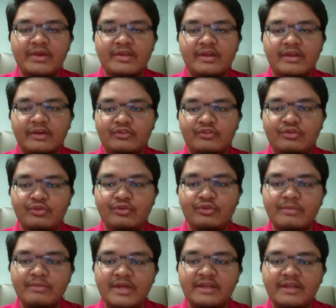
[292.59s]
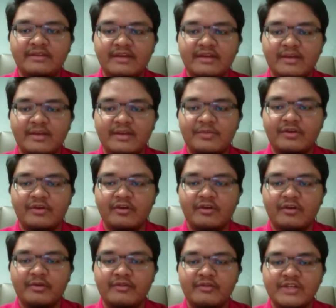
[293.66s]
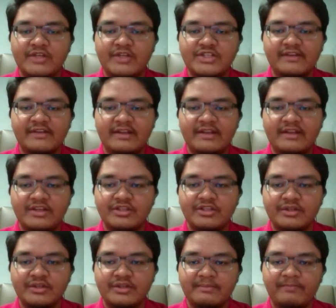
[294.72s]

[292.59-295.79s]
There are two main types of privilege escalation.